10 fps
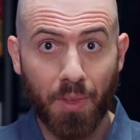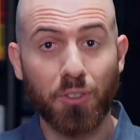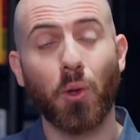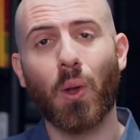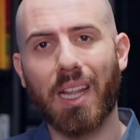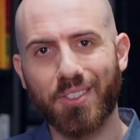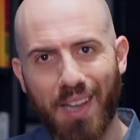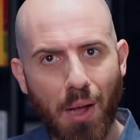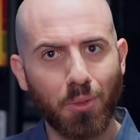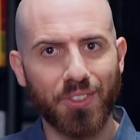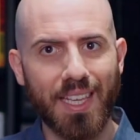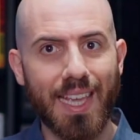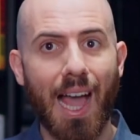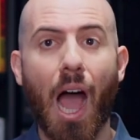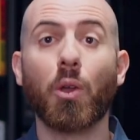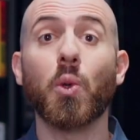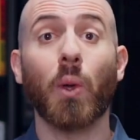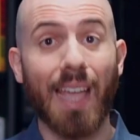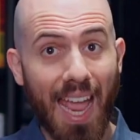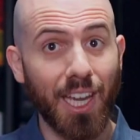So let's now see how you
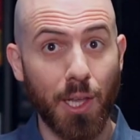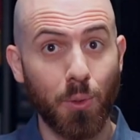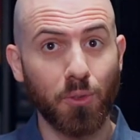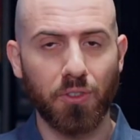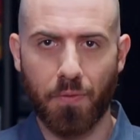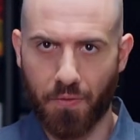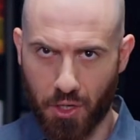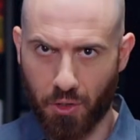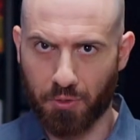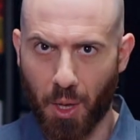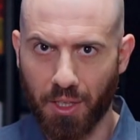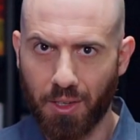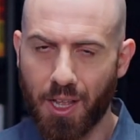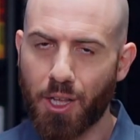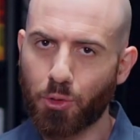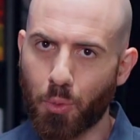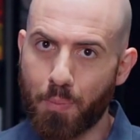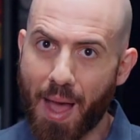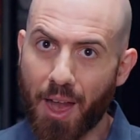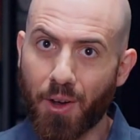can use Fisher's model to
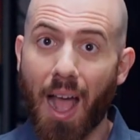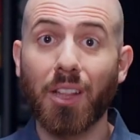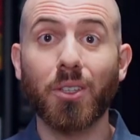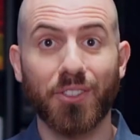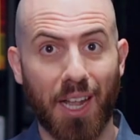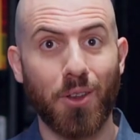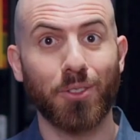better understand